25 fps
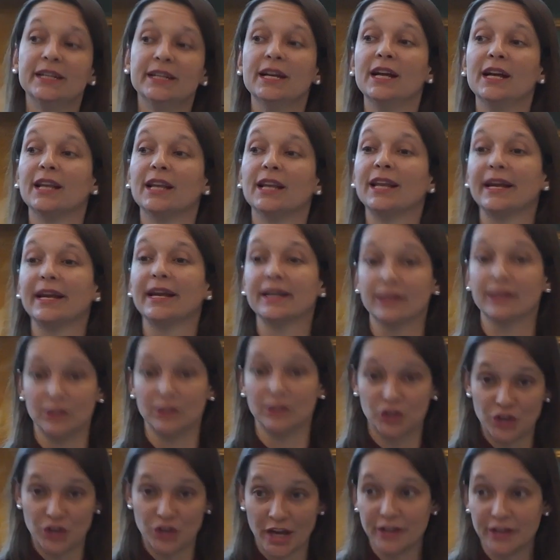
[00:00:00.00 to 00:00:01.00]
like
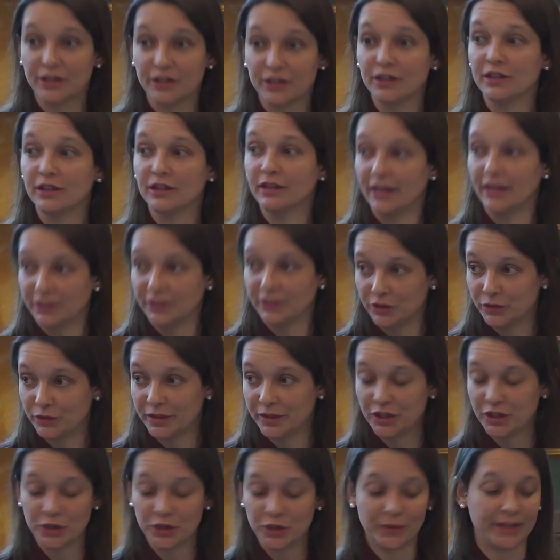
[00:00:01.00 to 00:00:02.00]
gender,
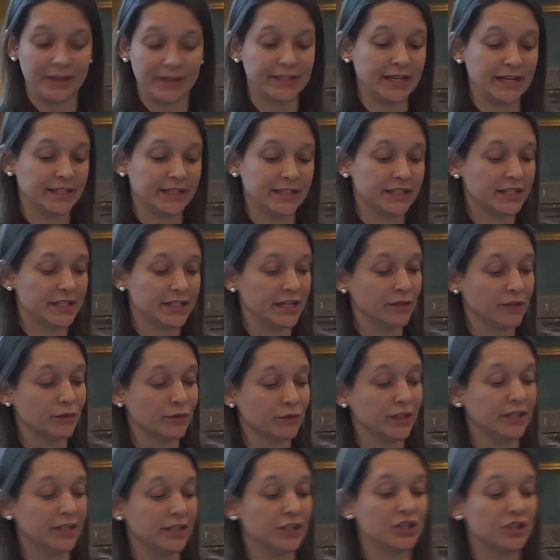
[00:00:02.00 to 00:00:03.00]
ethno-racial identity,
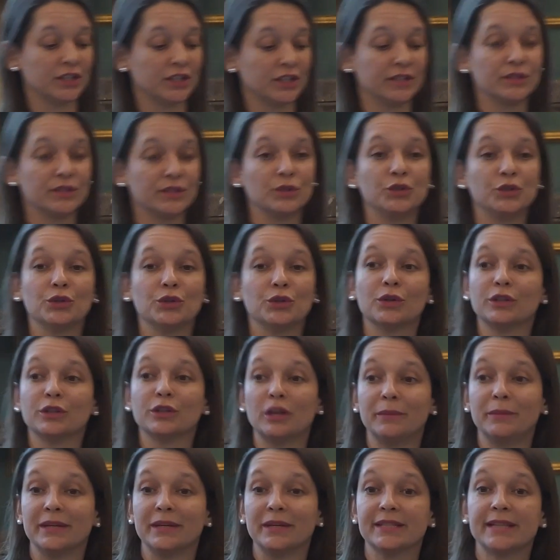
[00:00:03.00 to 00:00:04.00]
religion, and
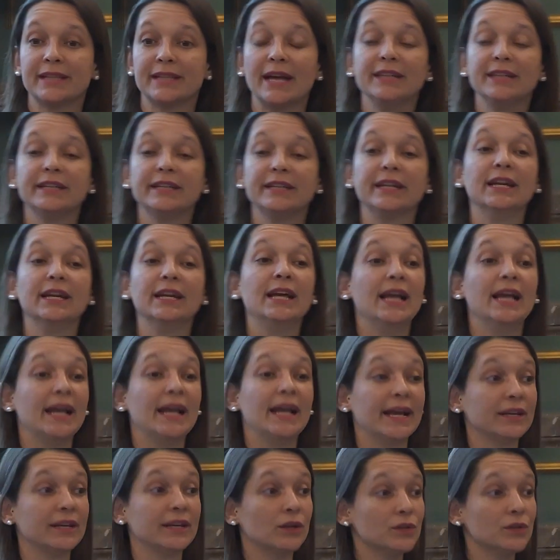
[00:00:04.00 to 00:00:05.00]
socioeconomic standing.
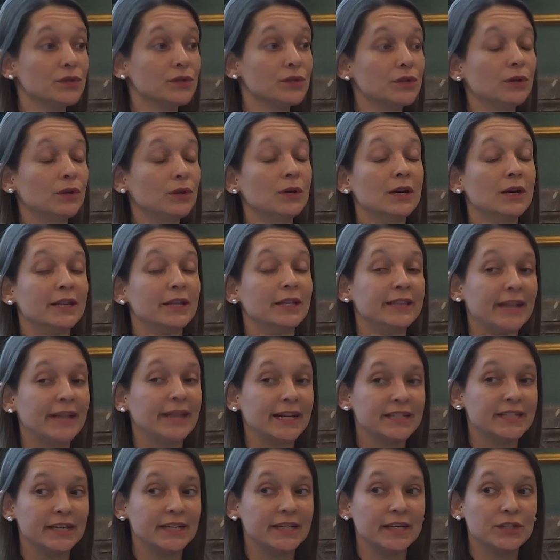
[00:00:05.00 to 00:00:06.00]
And also, the
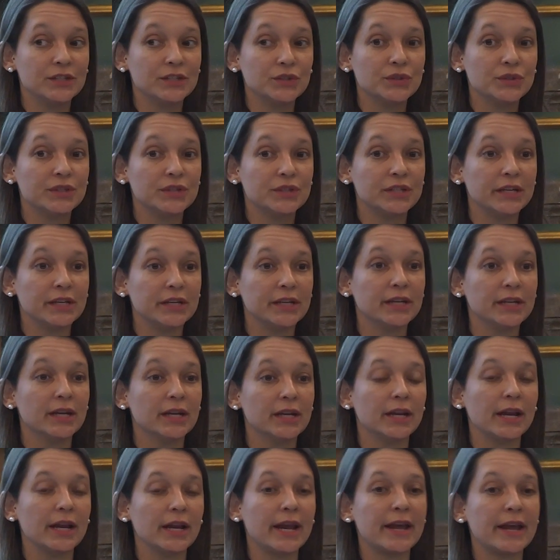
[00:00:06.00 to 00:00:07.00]
idea is to see
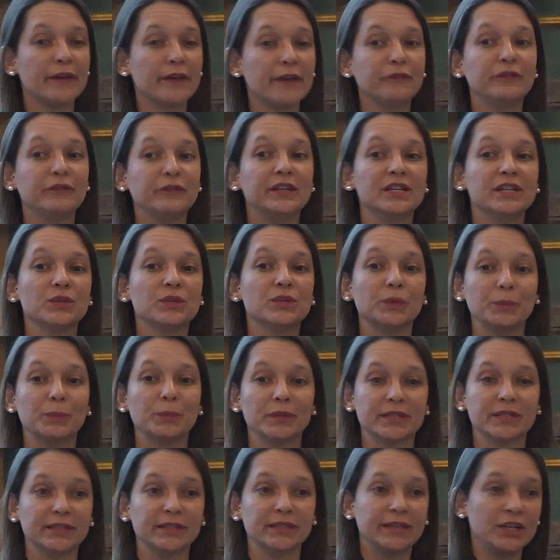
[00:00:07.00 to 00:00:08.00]
if these
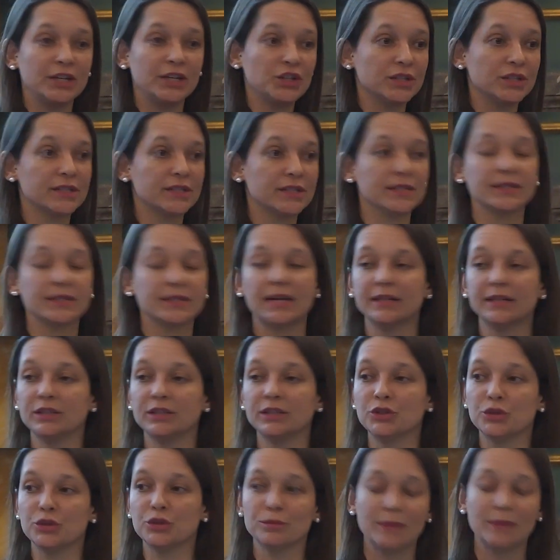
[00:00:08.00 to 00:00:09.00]
representations
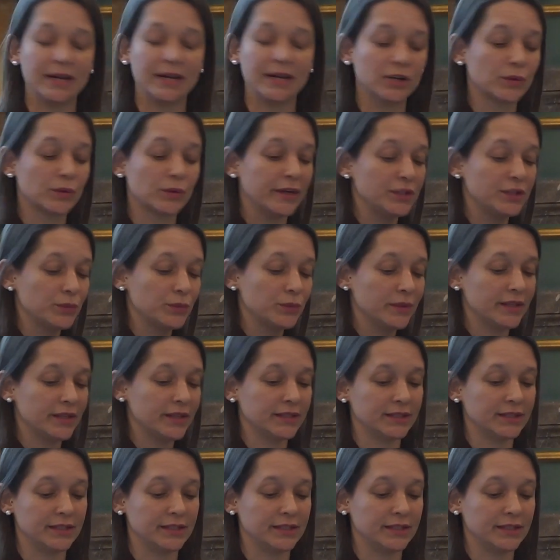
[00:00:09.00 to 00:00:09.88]
started to migrate within the